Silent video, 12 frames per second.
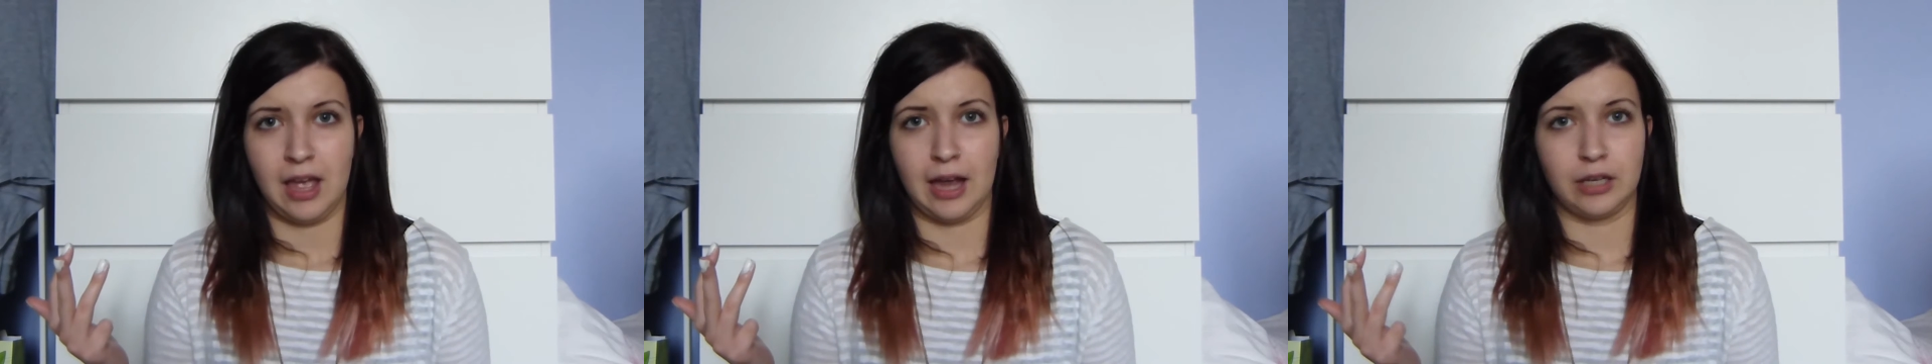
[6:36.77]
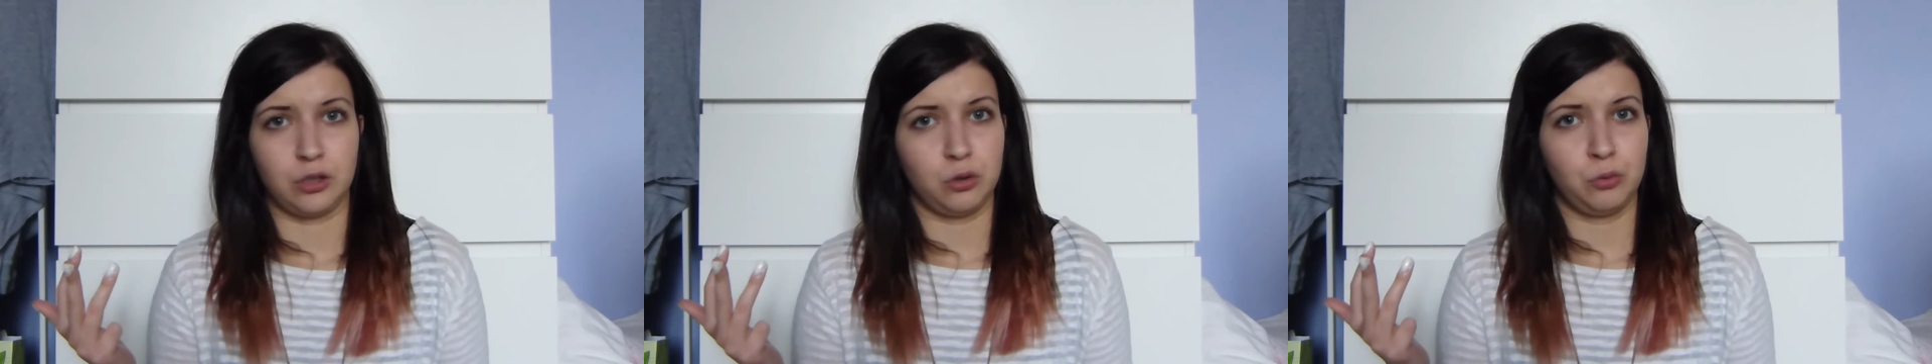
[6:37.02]

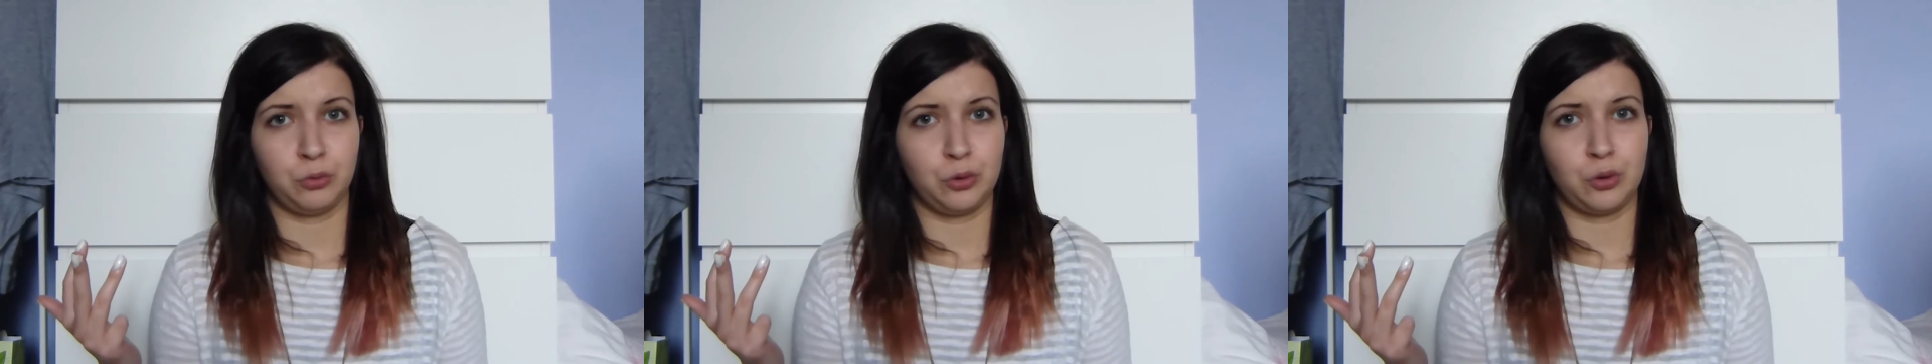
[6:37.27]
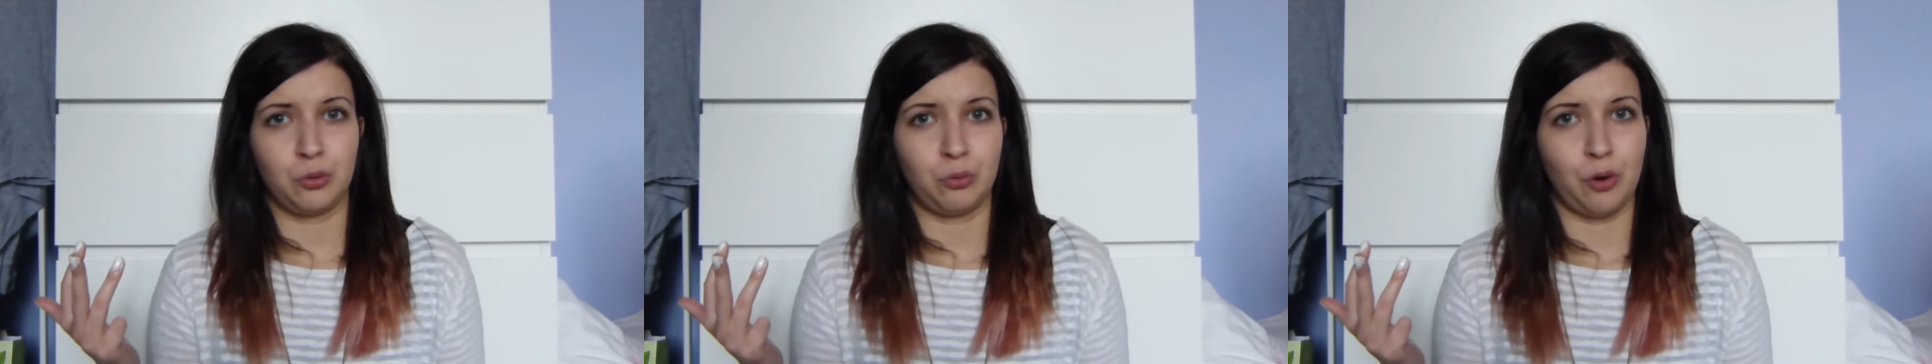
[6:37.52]
And you
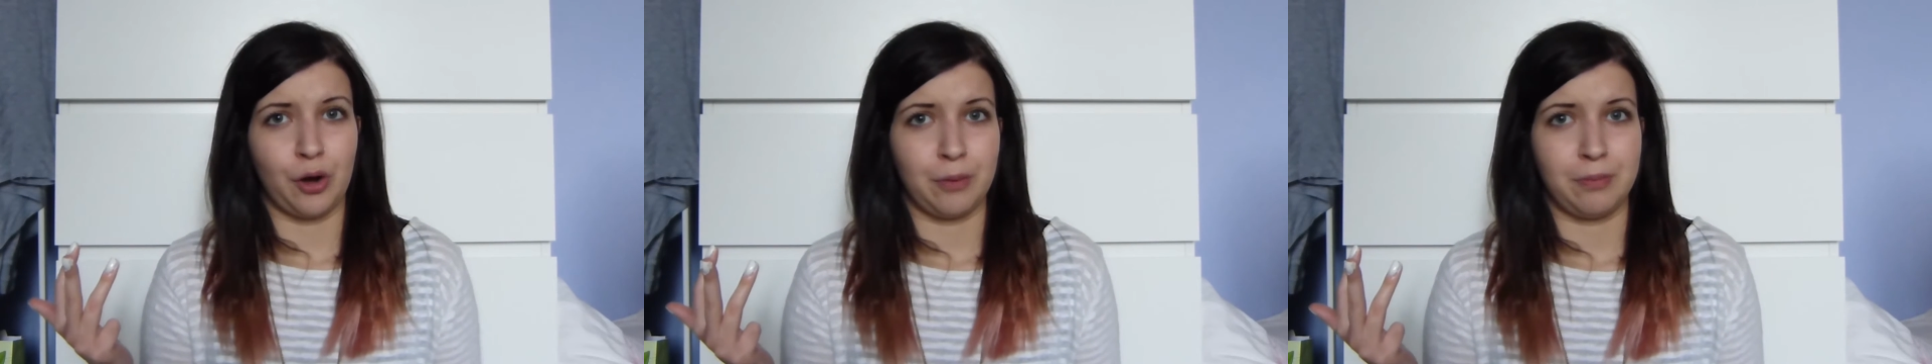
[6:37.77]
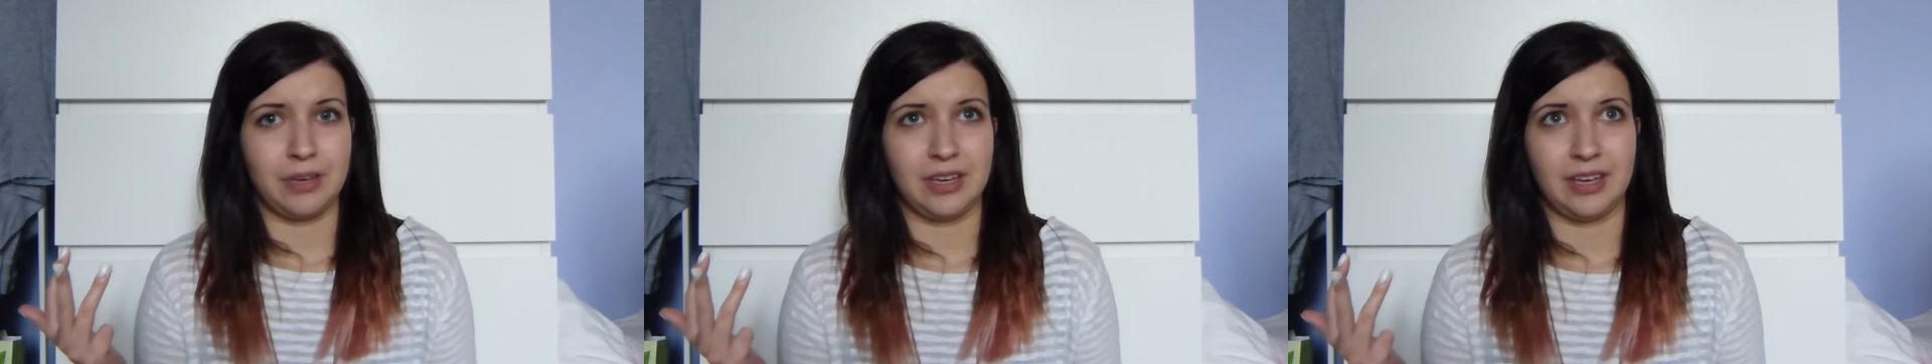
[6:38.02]
wouldn't want to
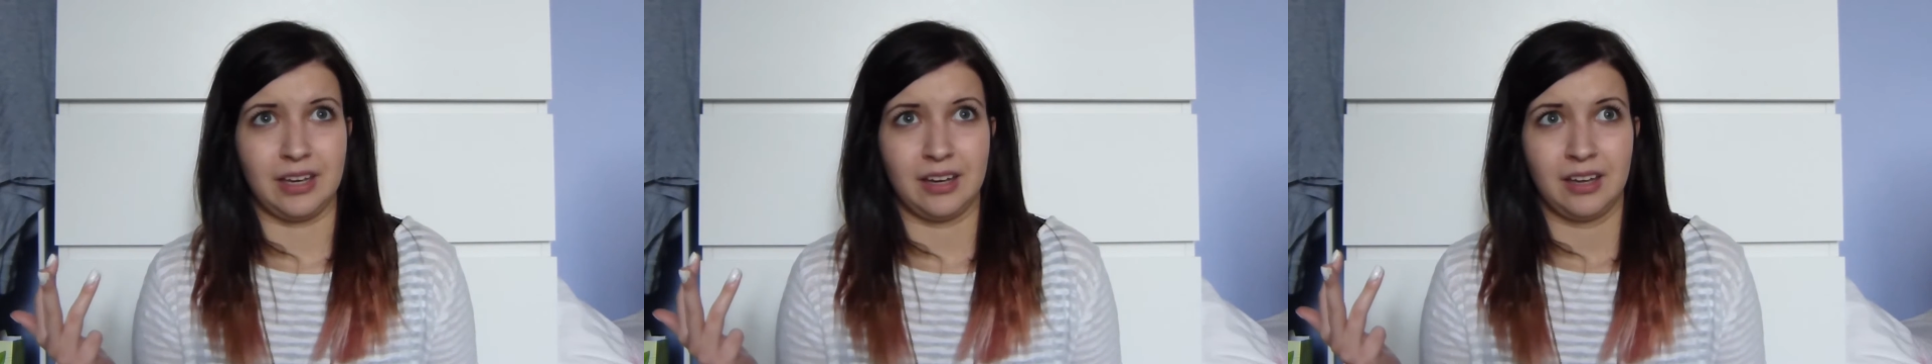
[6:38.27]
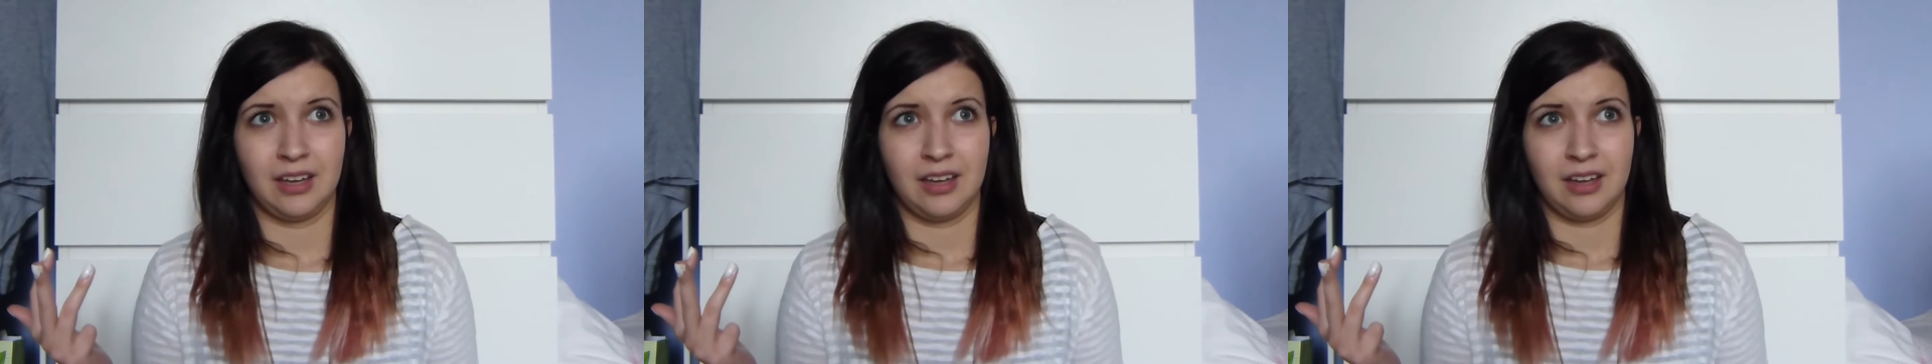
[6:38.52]
be
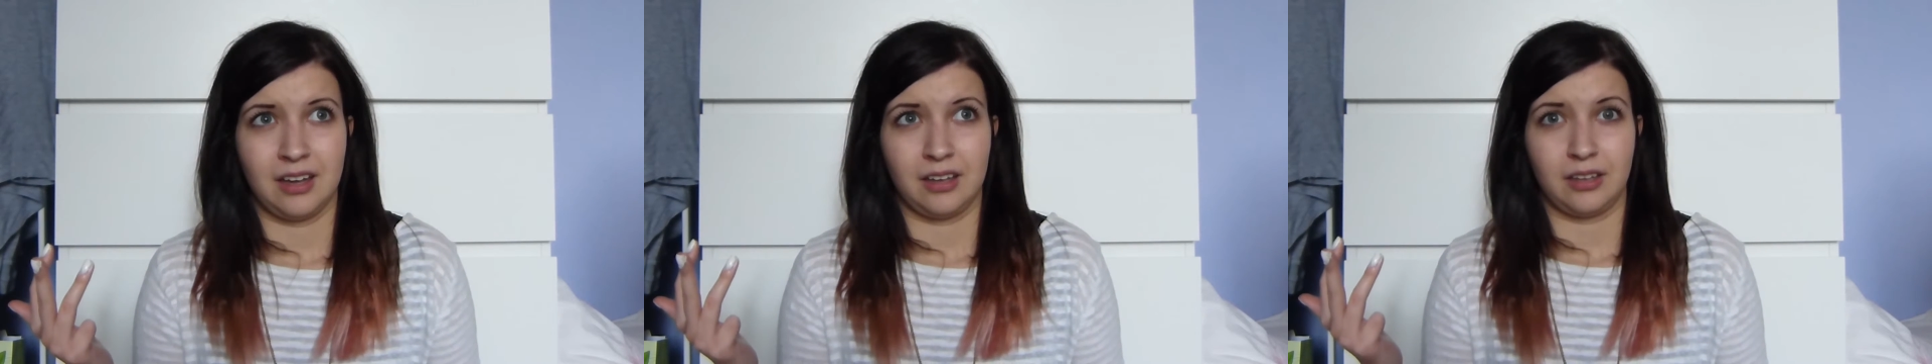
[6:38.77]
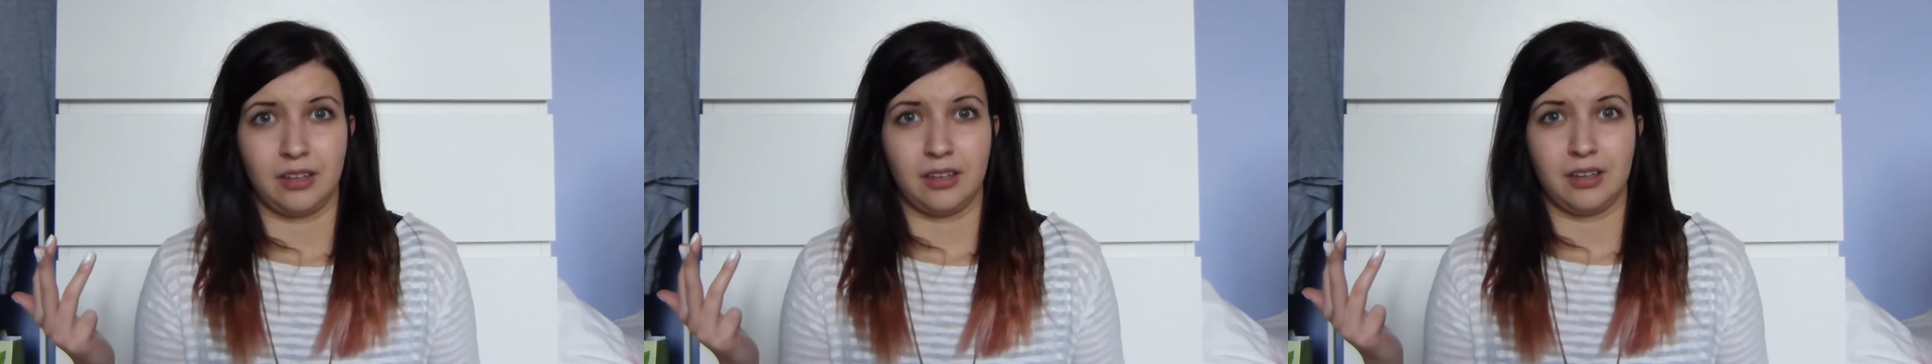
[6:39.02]

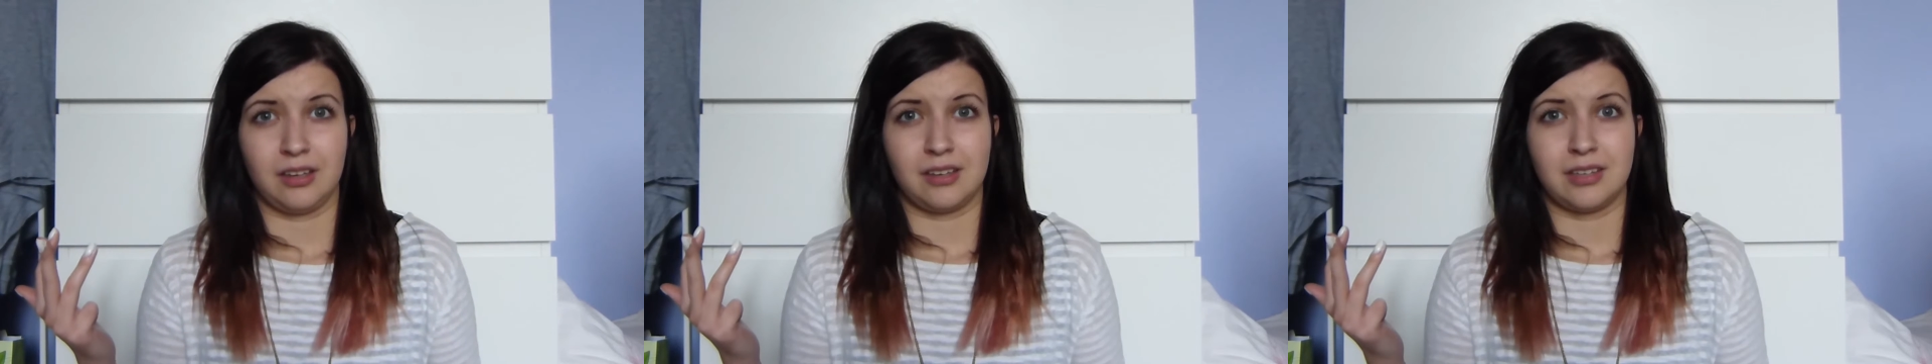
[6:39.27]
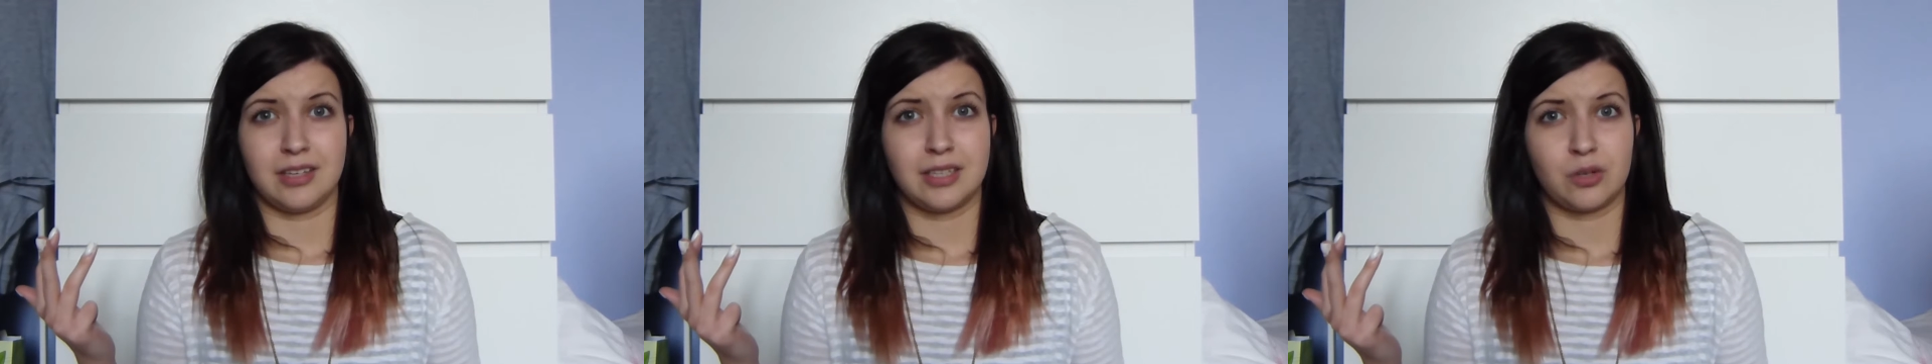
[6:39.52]

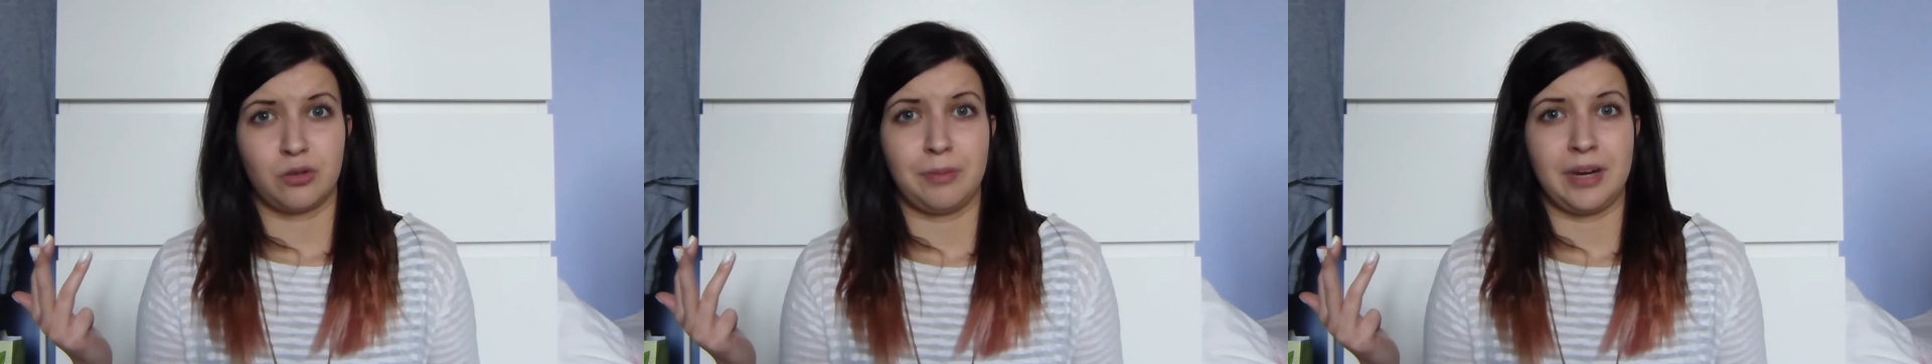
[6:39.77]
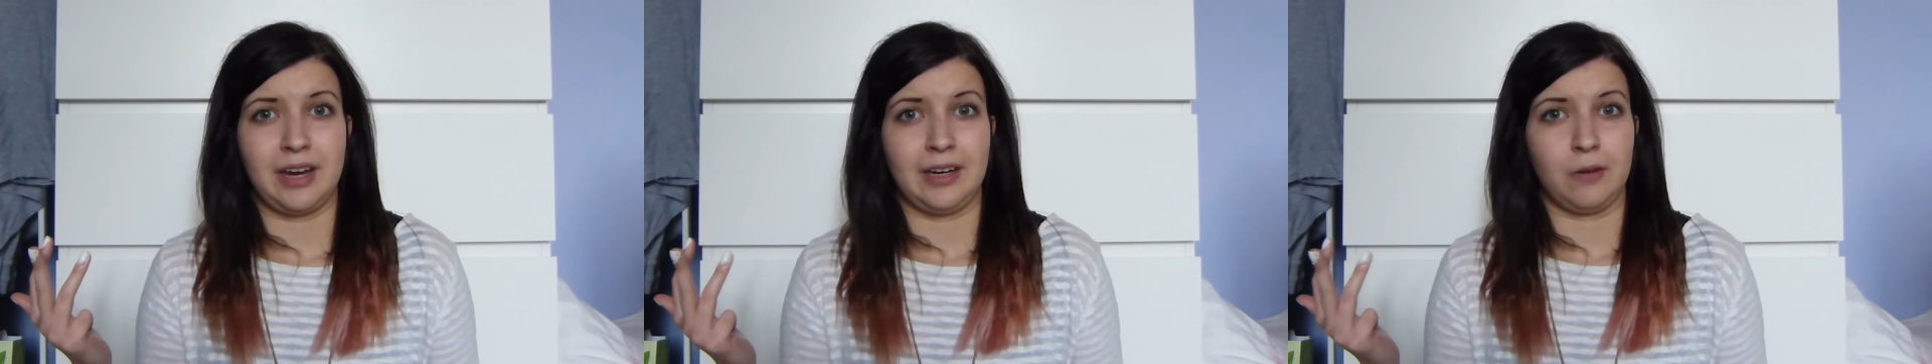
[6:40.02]

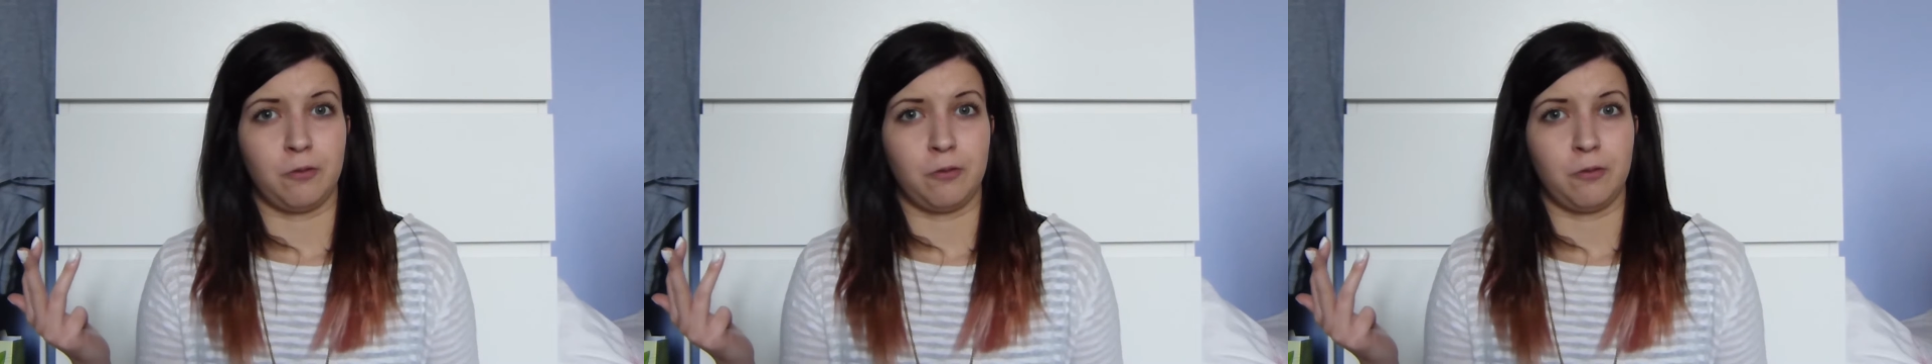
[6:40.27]
discriminated